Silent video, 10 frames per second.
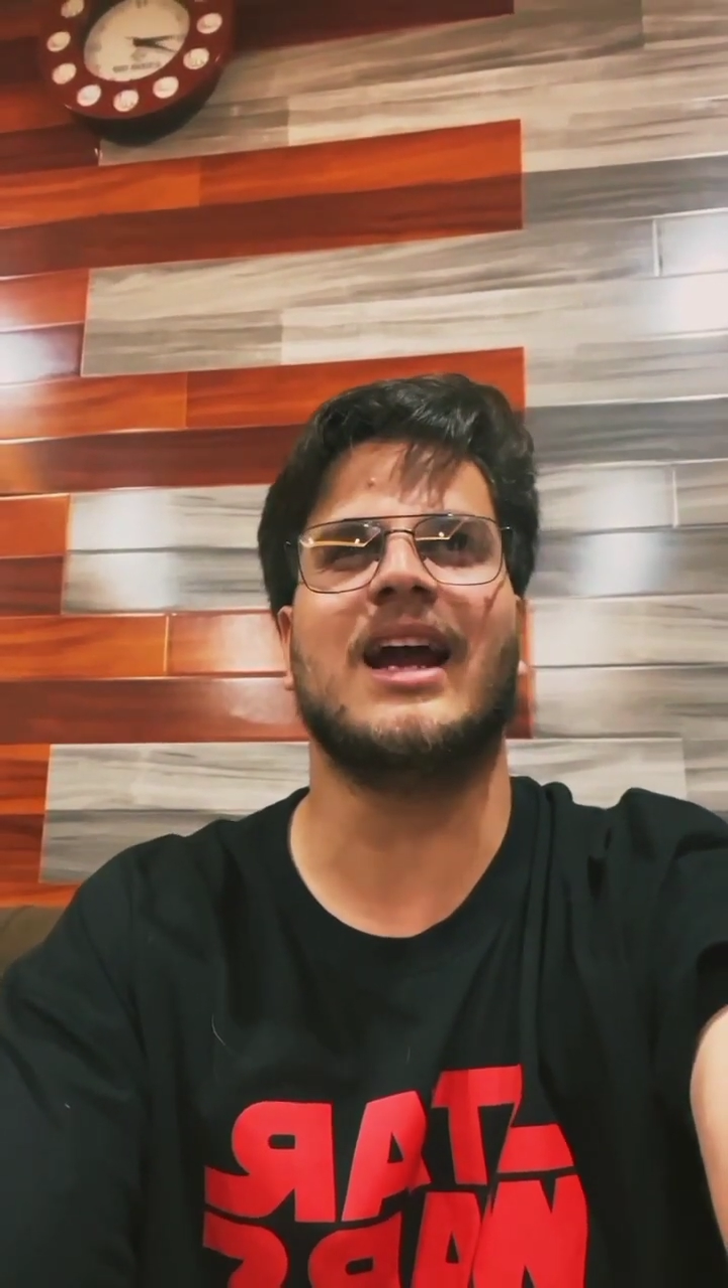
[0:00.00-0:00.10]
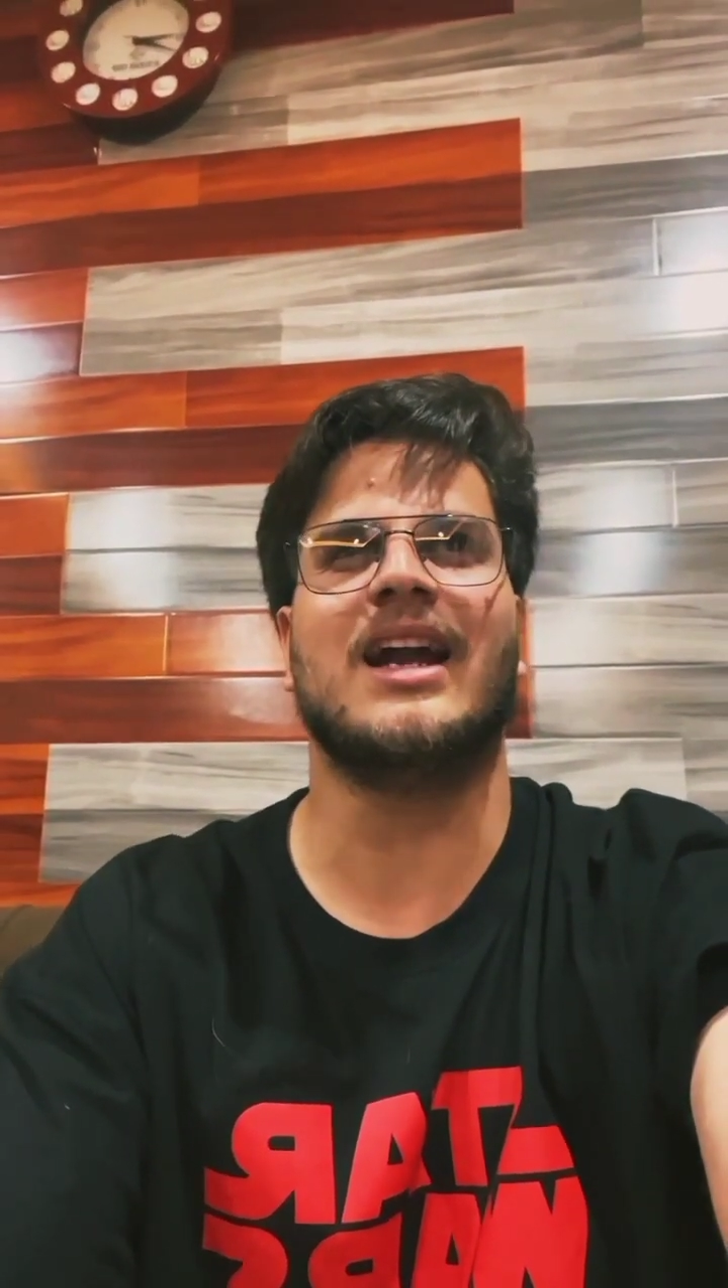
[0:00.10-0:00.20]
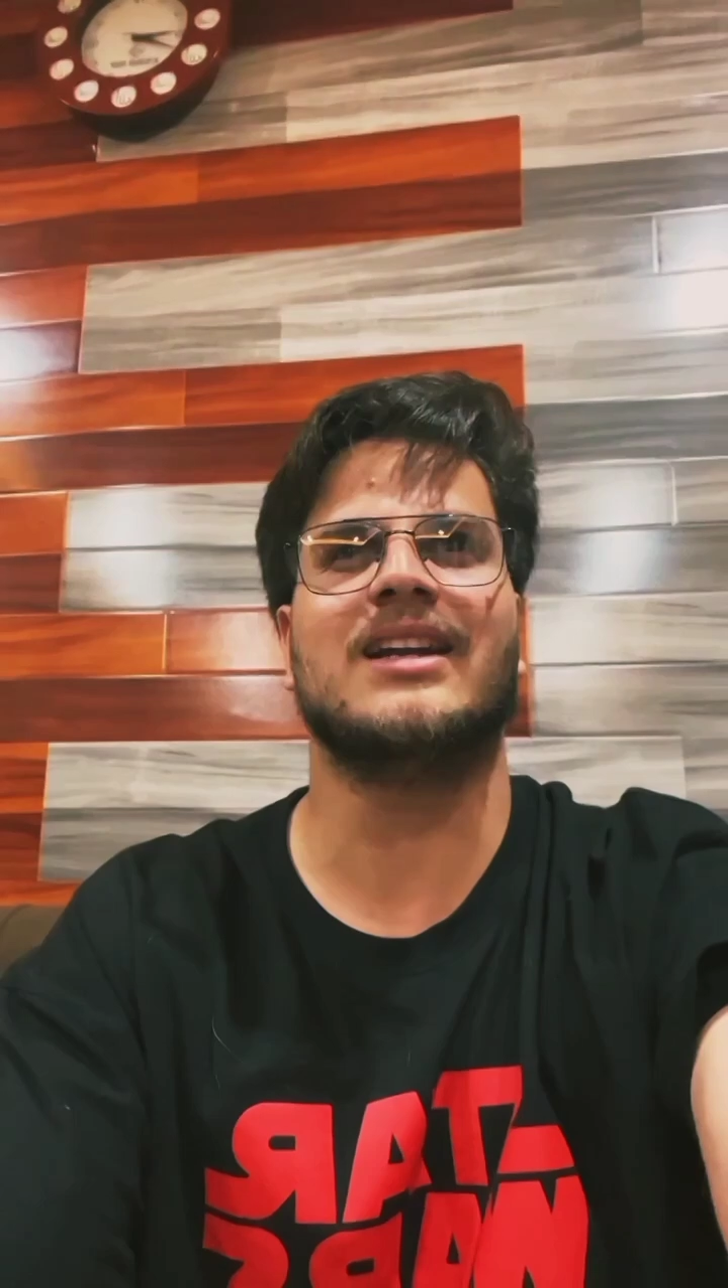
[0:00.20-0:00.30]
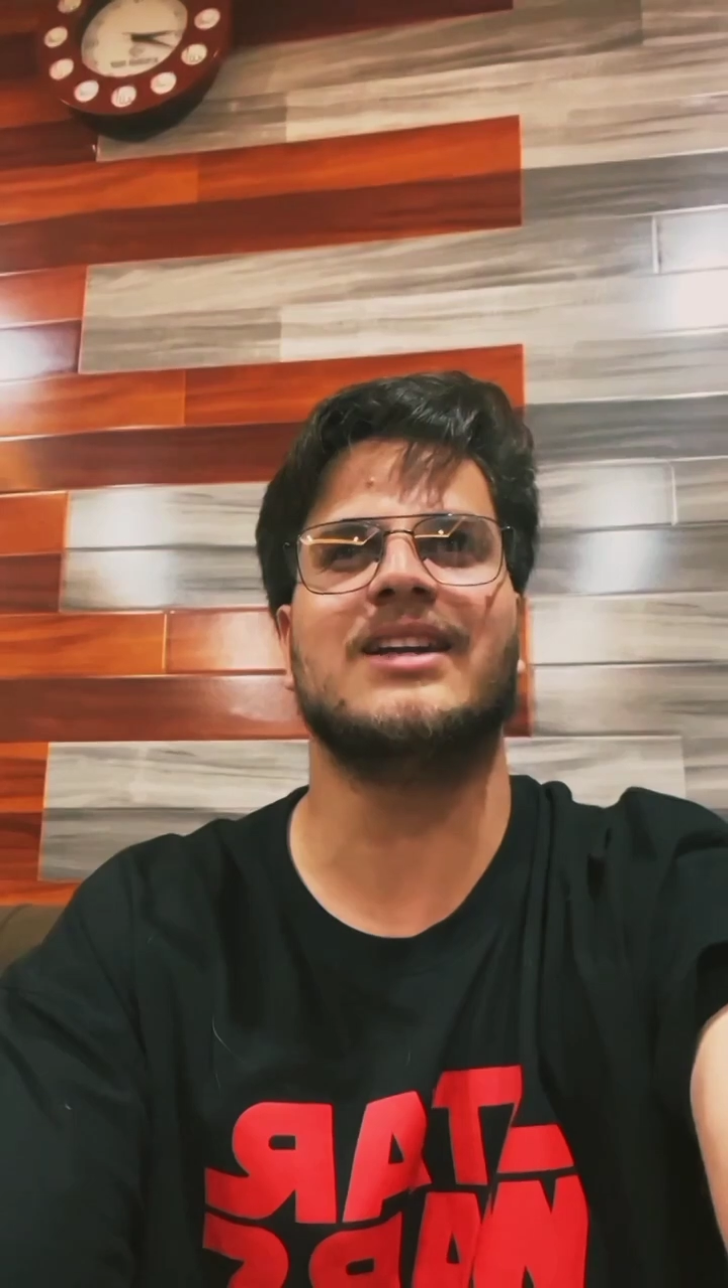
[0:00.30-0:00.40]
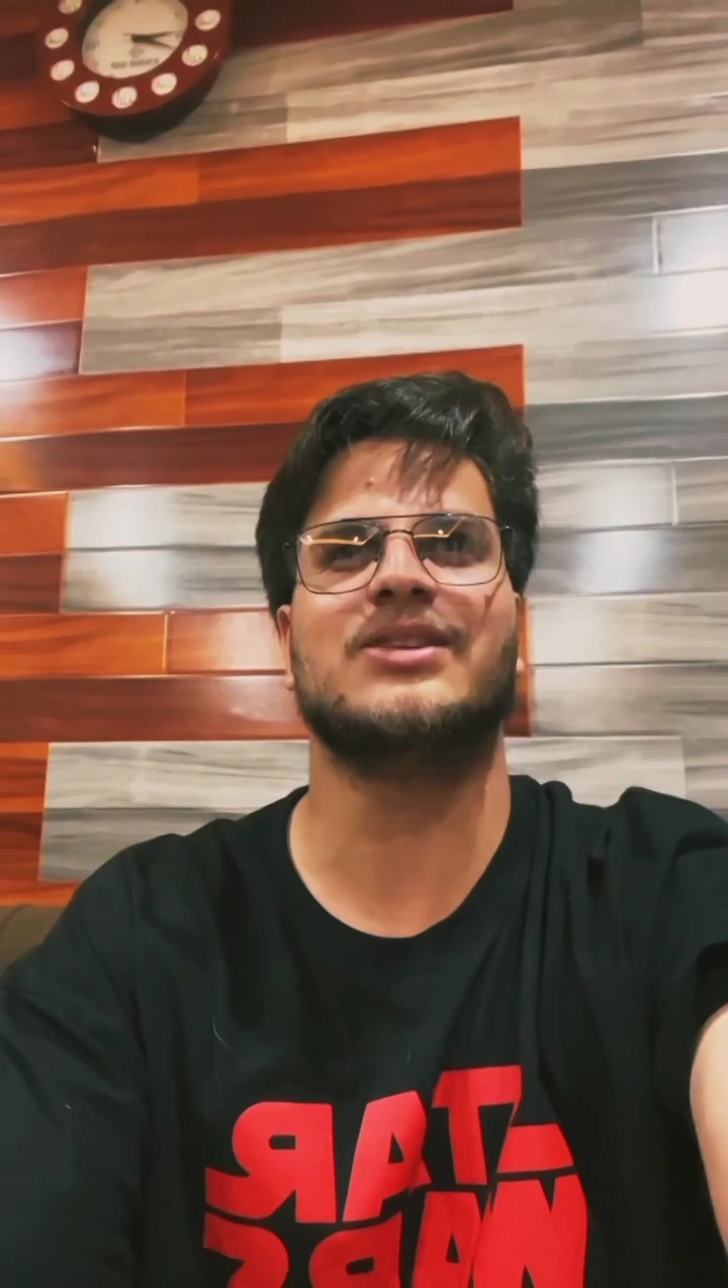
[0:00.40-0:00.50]

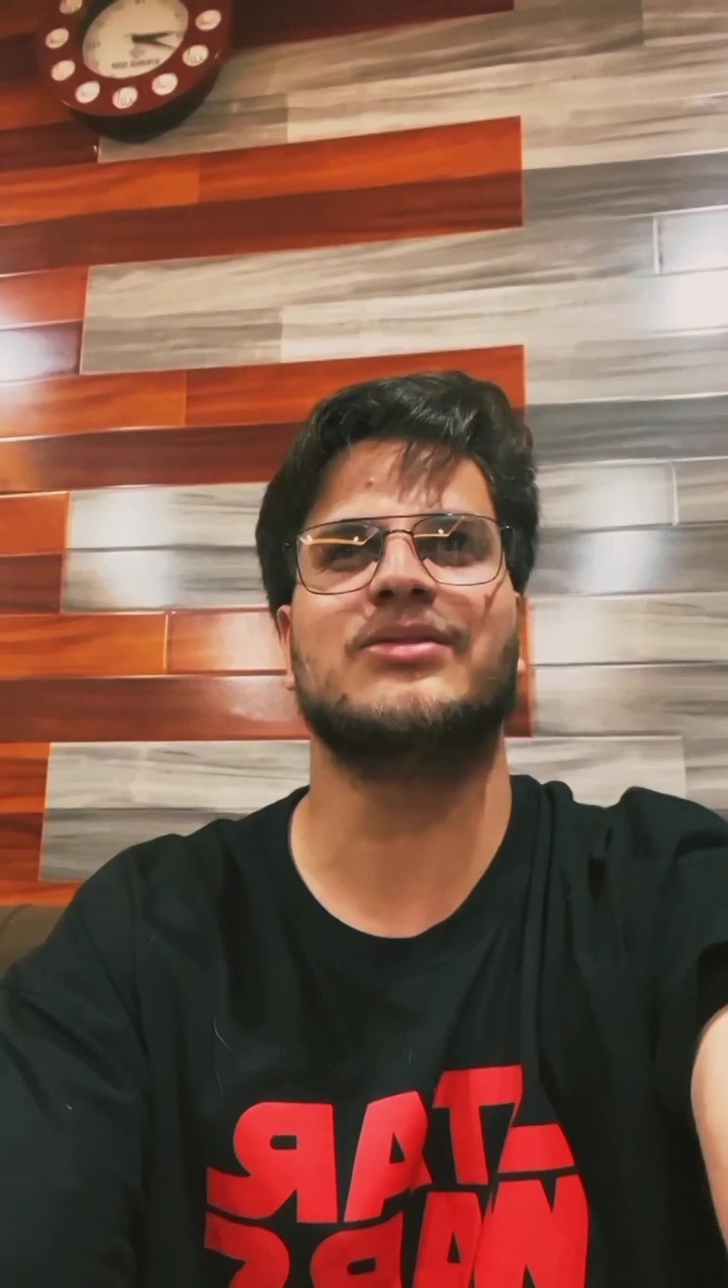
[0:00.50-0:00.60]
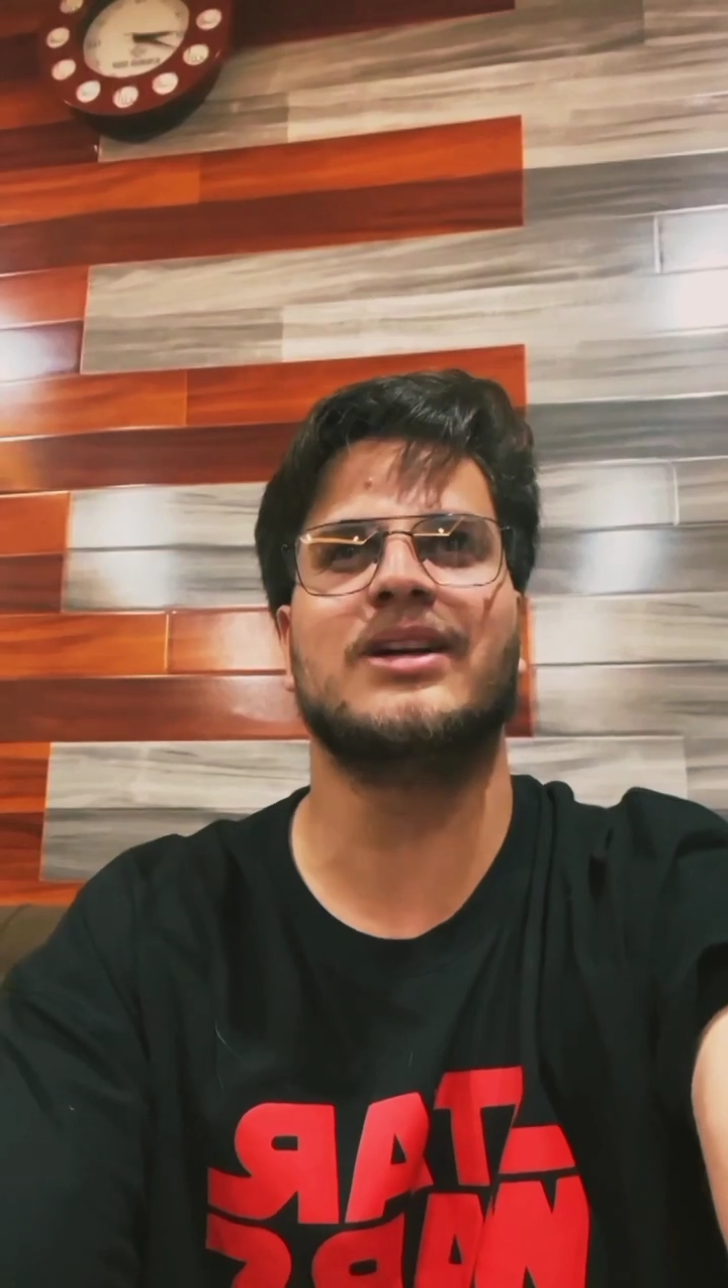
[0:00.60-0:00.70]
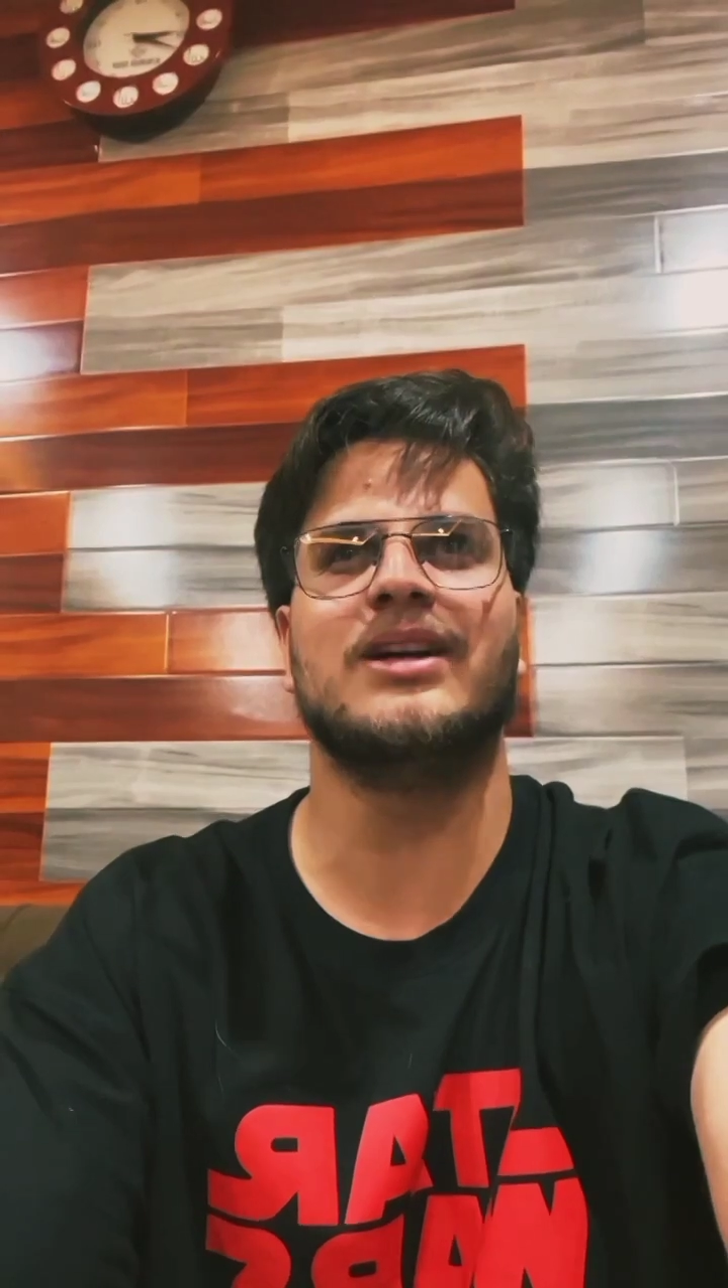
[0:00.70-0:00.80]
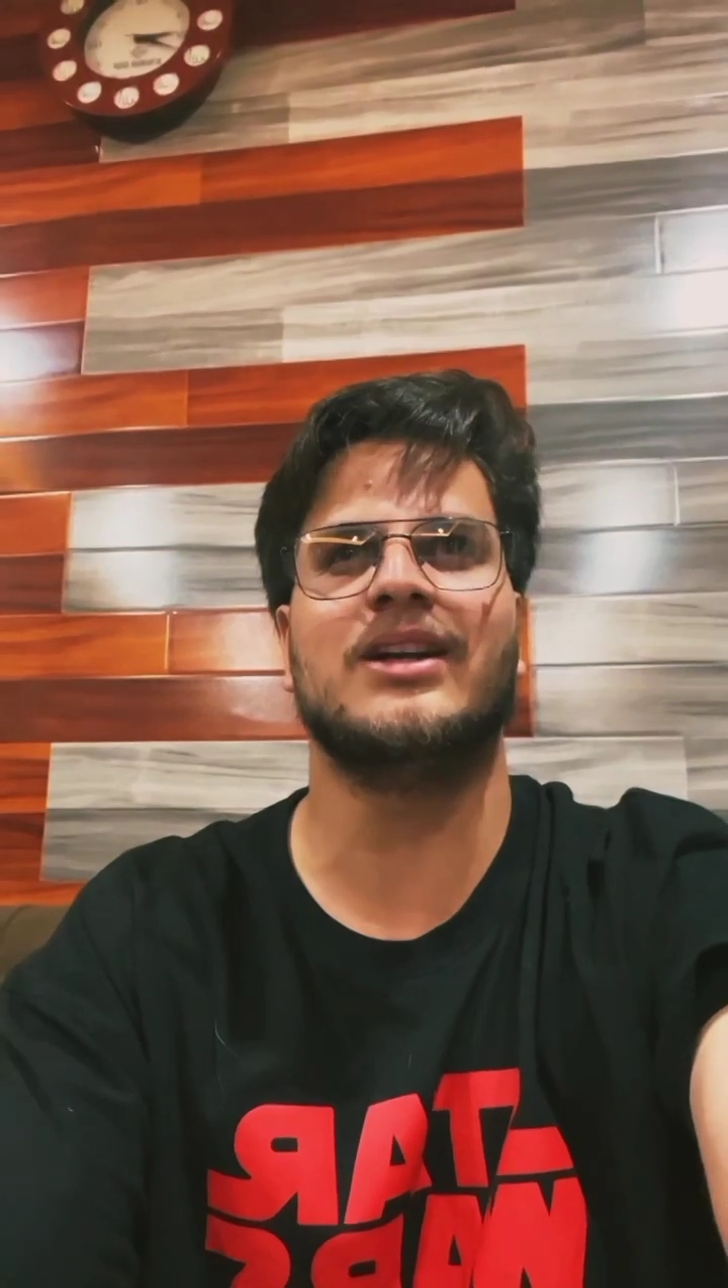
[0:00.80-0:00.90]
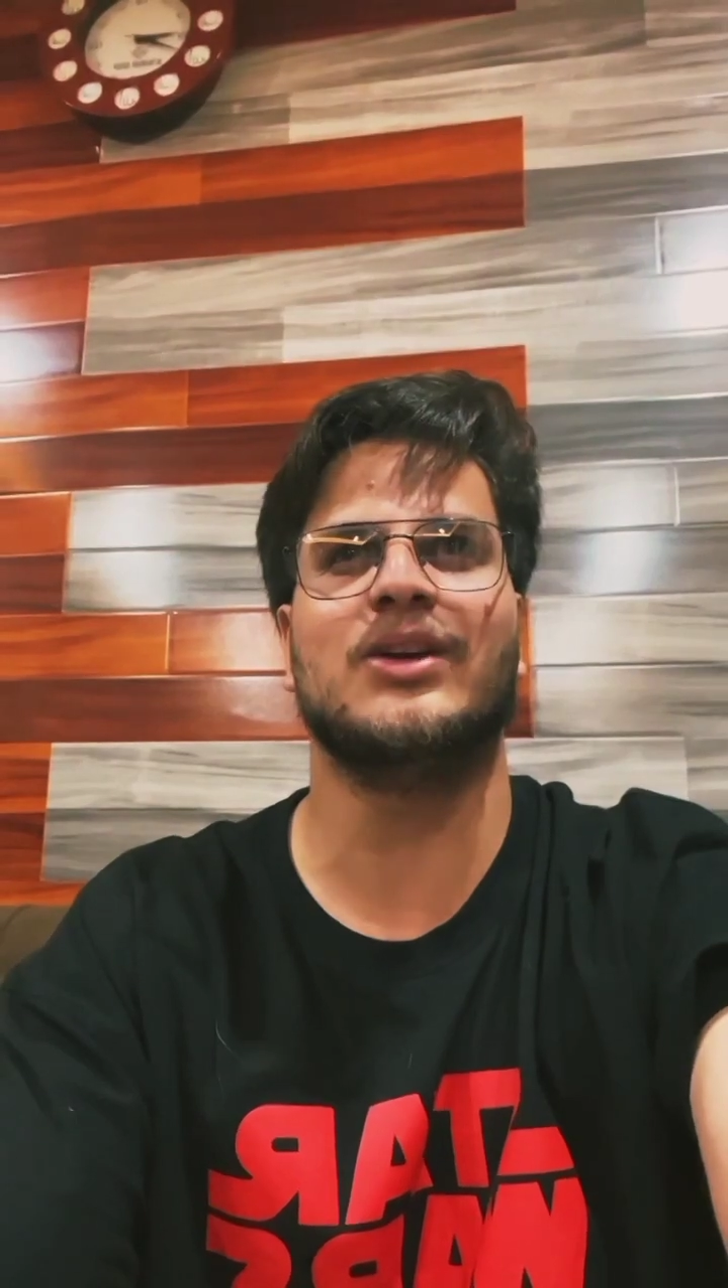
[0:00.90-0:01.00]
at the age of 30,